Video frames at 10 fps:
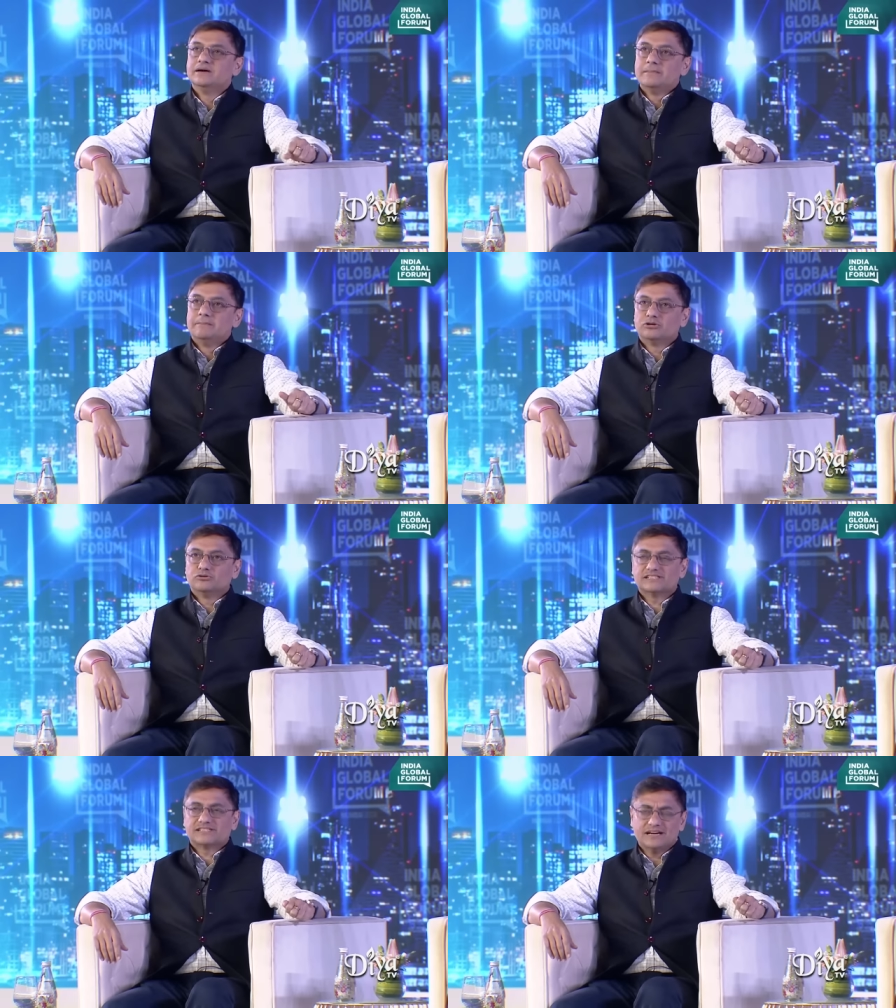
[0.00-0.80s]
But
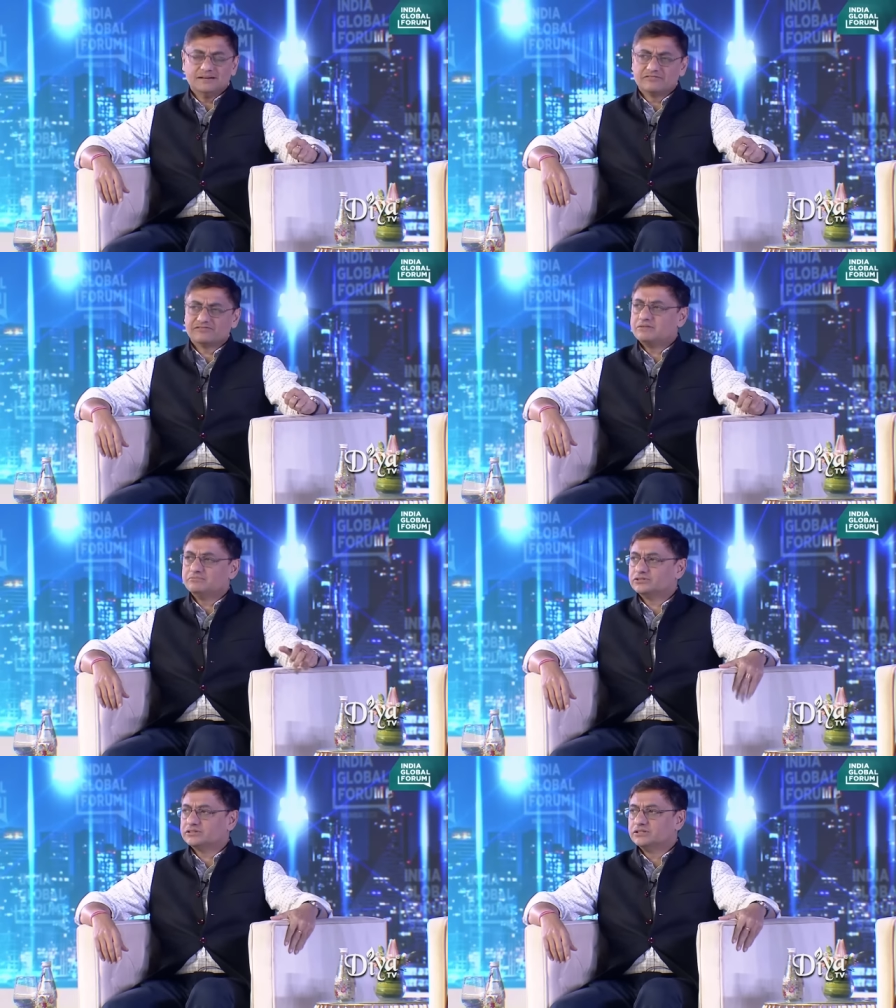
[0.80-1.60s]
over time, I've
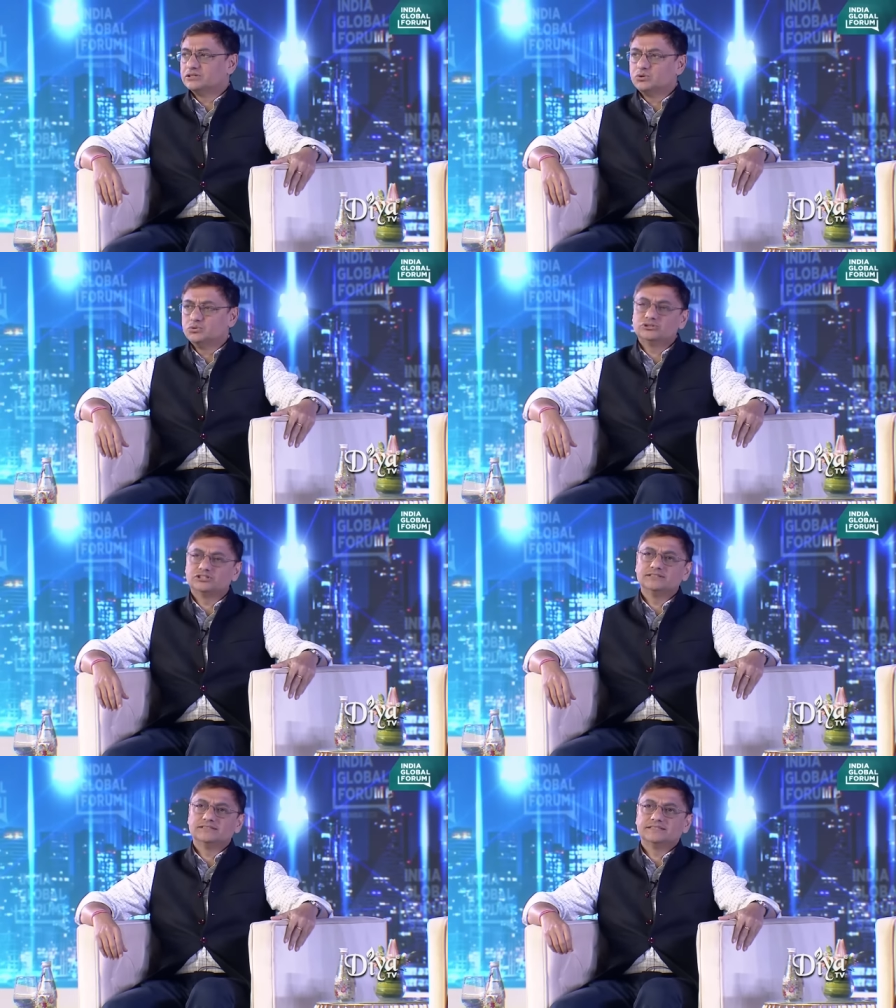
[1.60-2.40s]
come to the
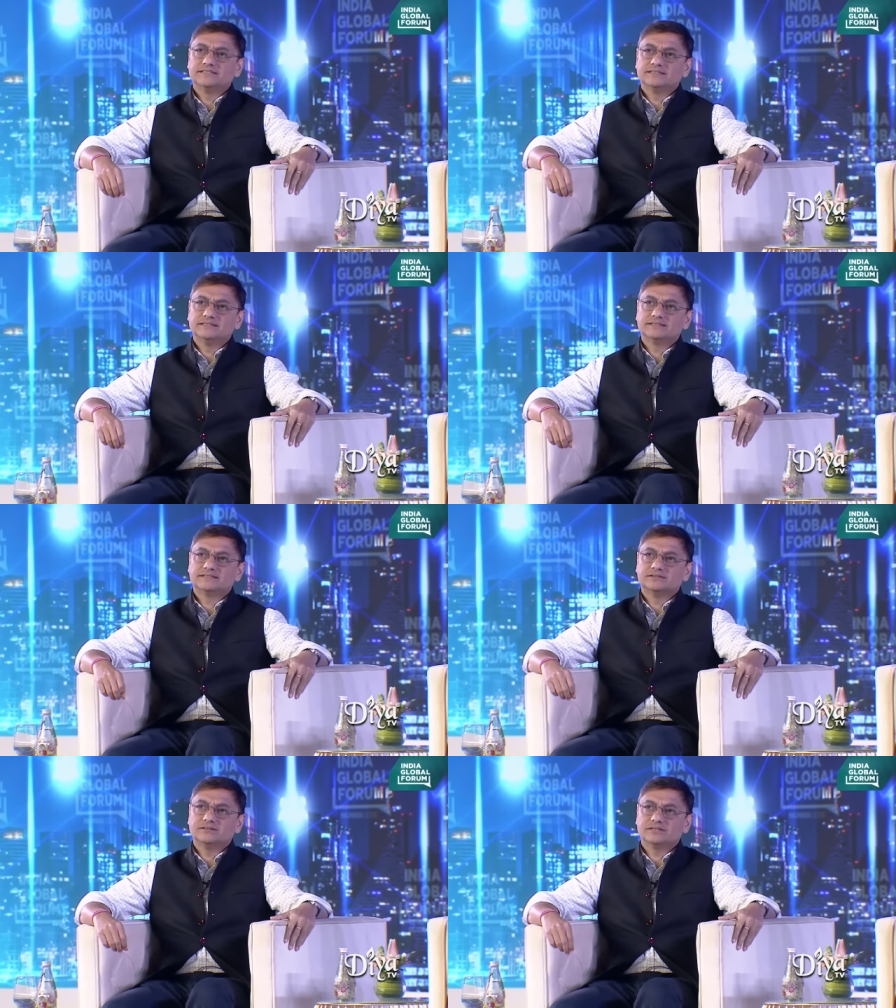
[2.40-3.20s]
conclusion that it
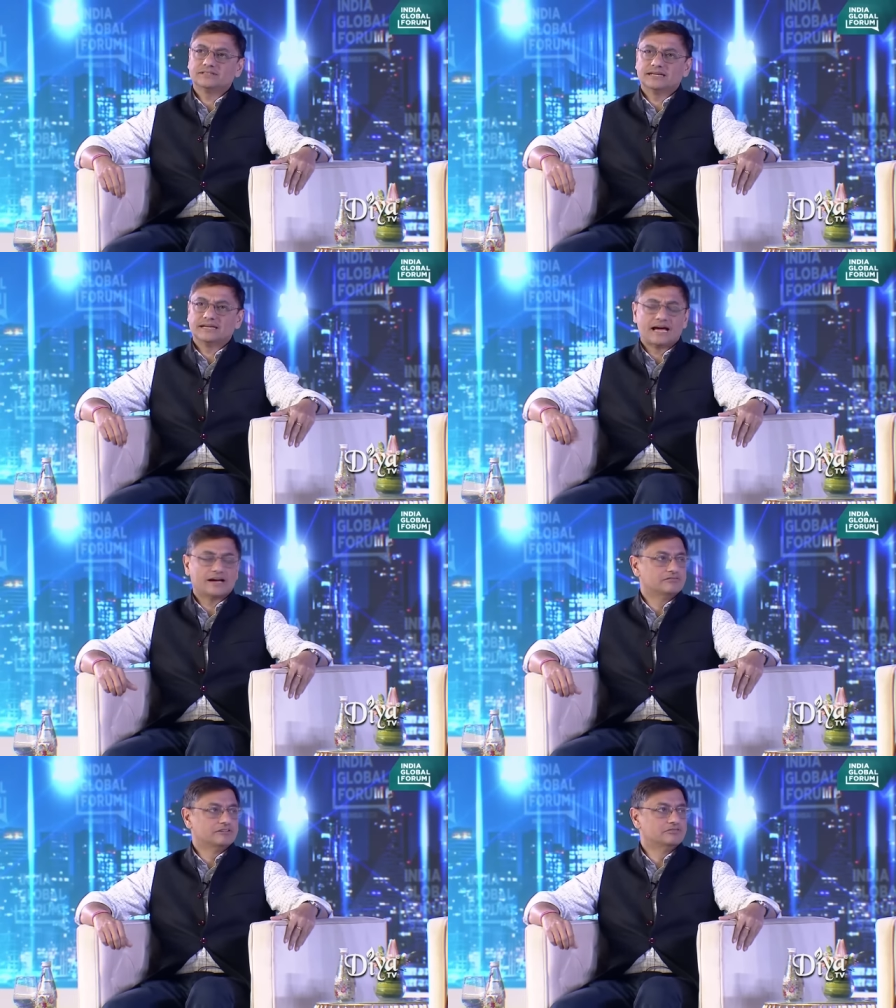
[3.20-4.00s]
is not a
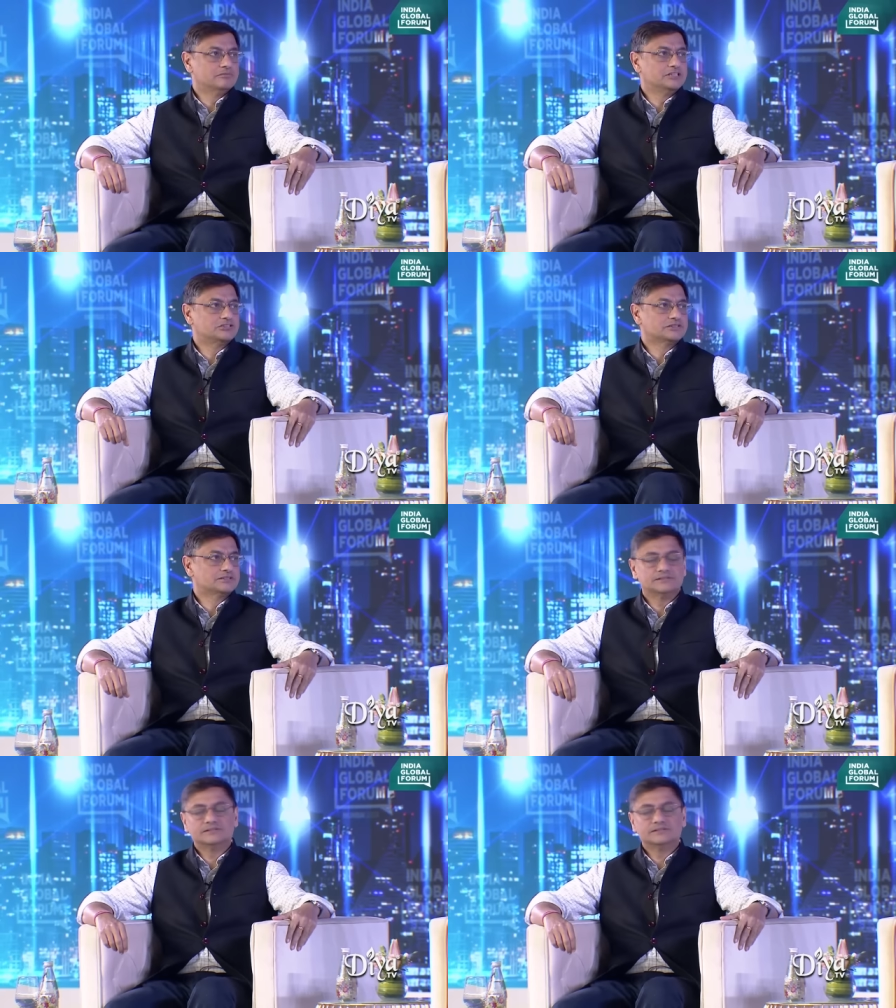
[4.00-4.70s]
lack of information,